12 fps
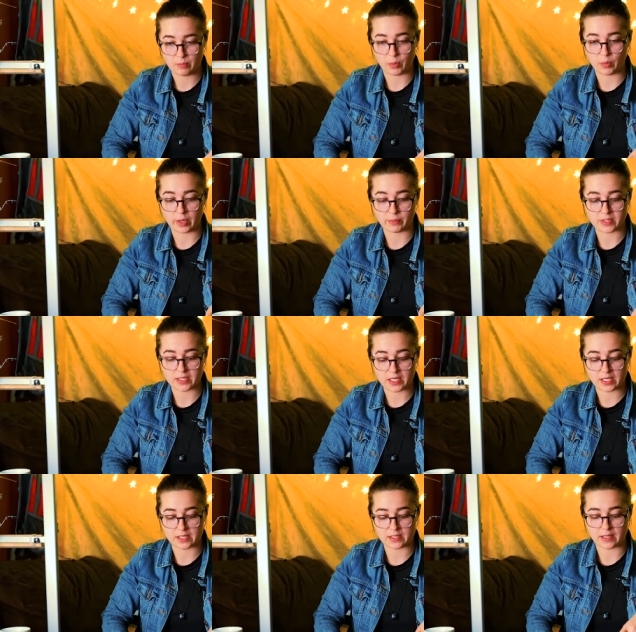But what I'm
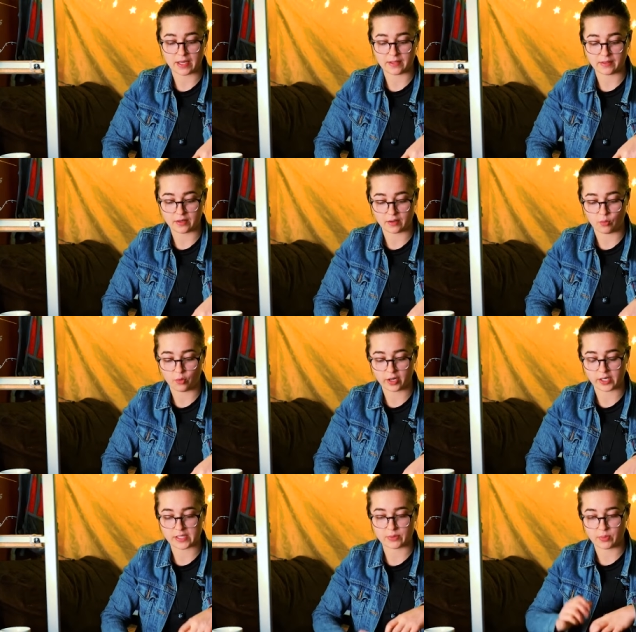seeing is that their
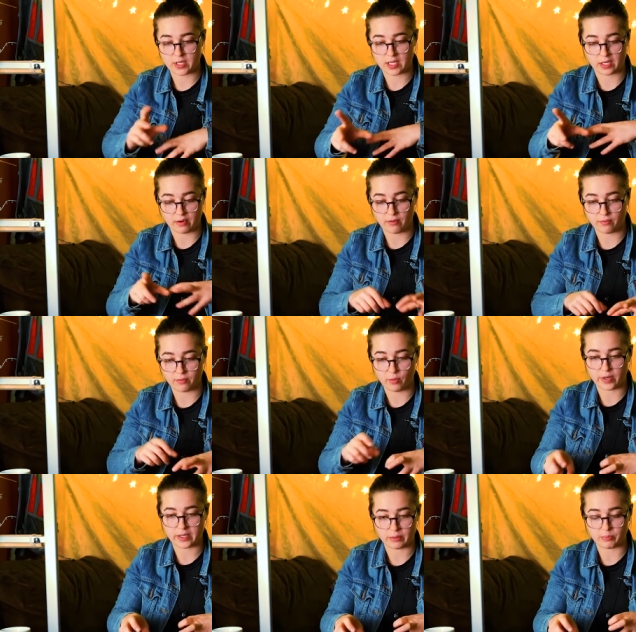work is being
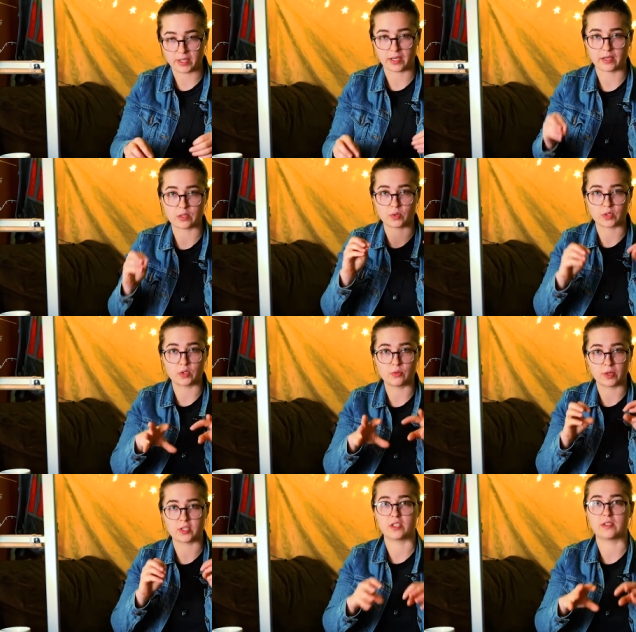avoided because we're too
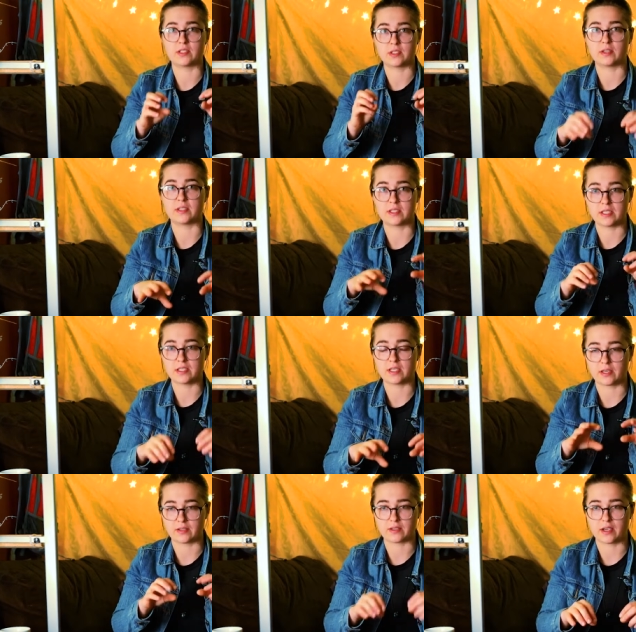much into the
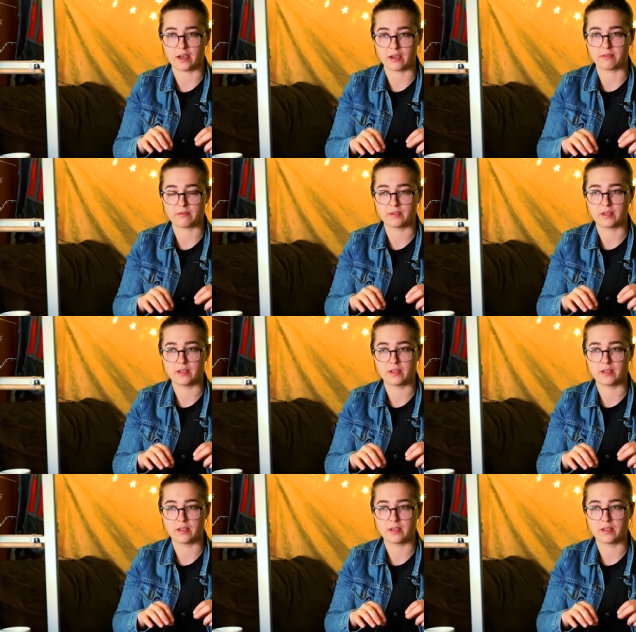details of